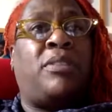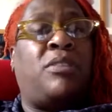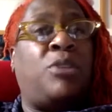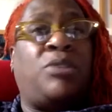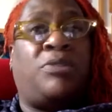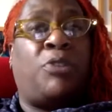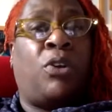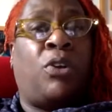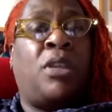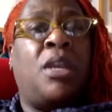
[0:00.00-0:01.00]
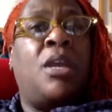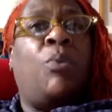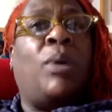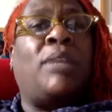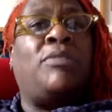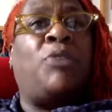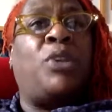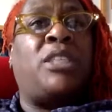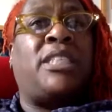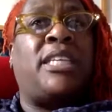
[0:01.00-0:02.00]
those have gone. One of the
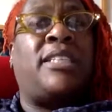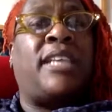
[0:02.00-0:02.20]
volunteers